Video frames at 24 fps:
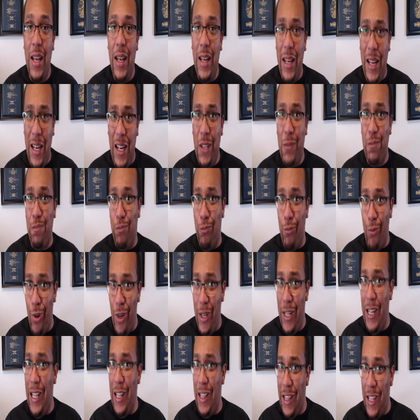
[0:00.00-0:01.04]
He's
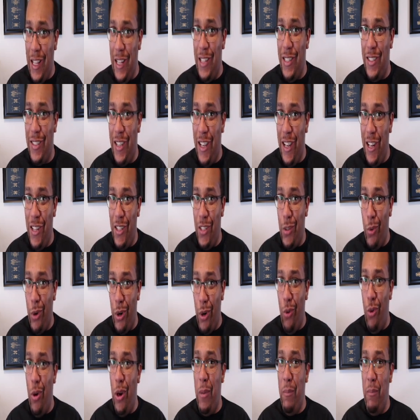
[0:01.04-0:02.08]
really thin skinned, so we're
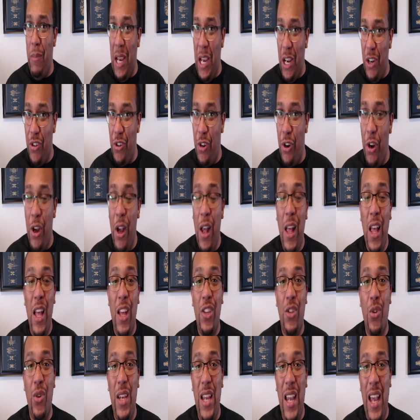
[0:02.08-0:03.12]
going Major.
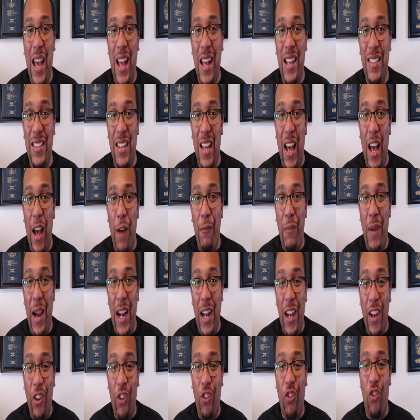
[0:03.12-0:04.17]
So he has
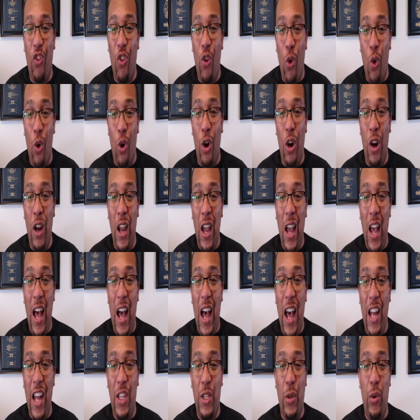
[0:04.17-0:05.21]
-4
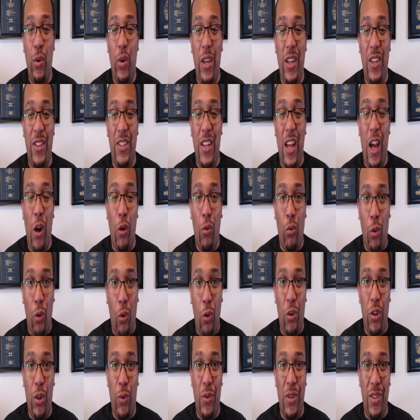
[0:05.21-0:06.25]
to his
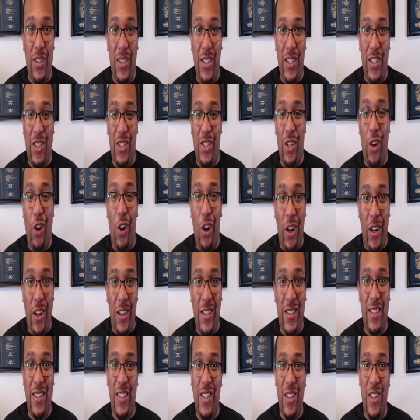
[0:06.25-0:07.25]
roll to resist taunts.